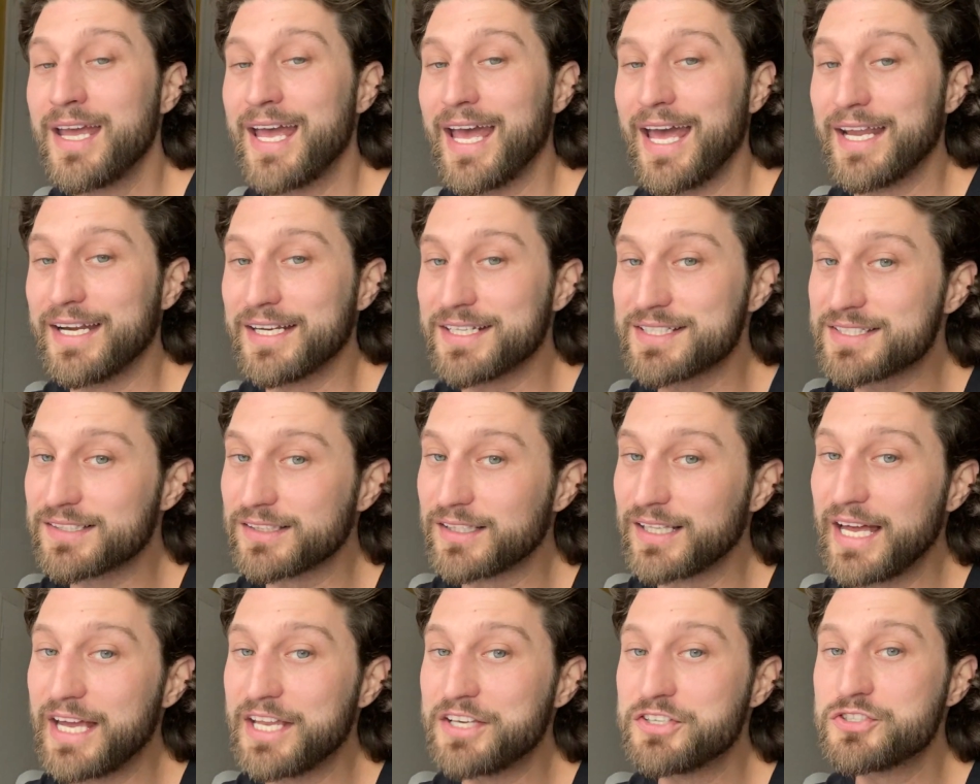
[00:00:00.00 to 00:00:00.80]
and it's
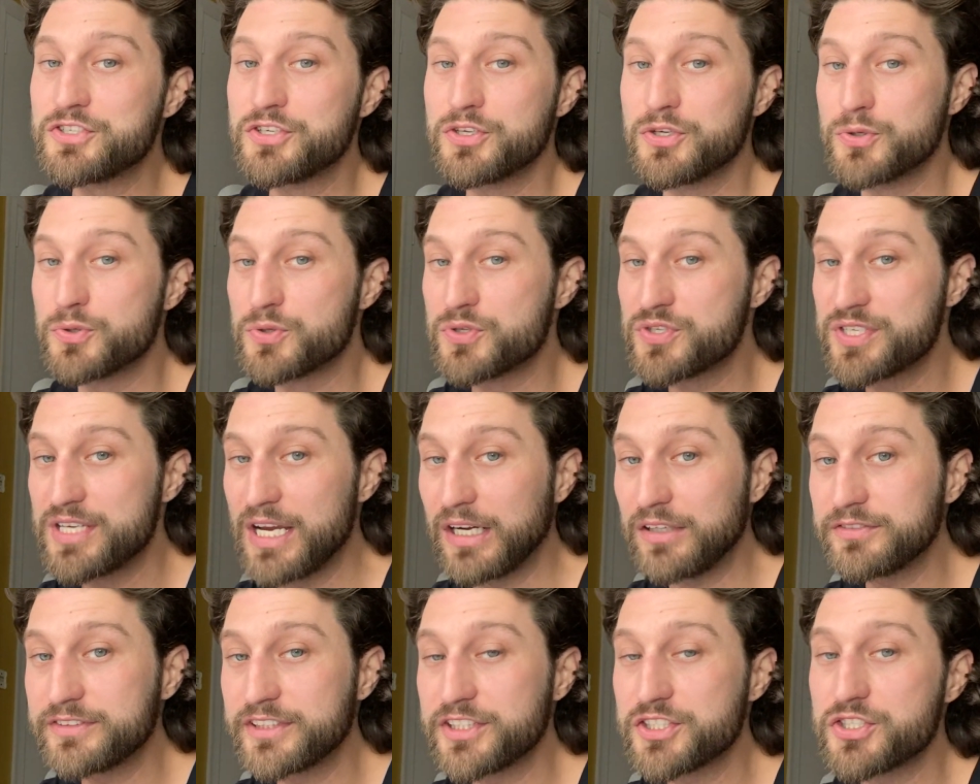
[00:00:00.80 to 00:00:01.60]
led to
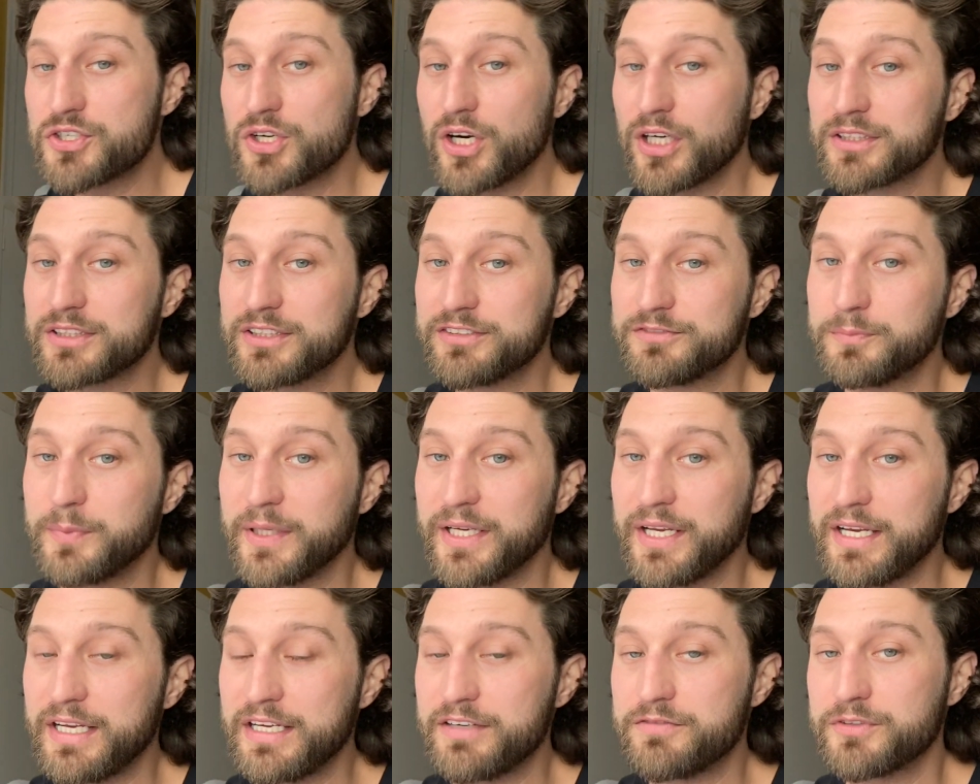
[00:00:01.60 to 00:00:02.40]
self-destructive
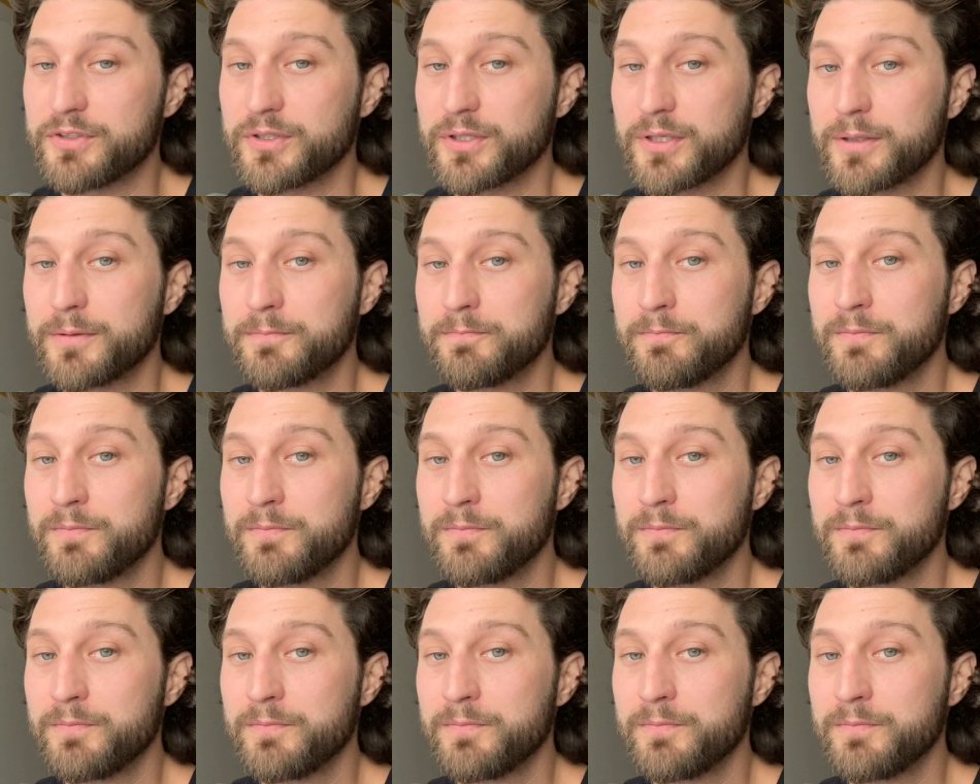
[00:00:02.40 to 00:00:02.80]
behavior.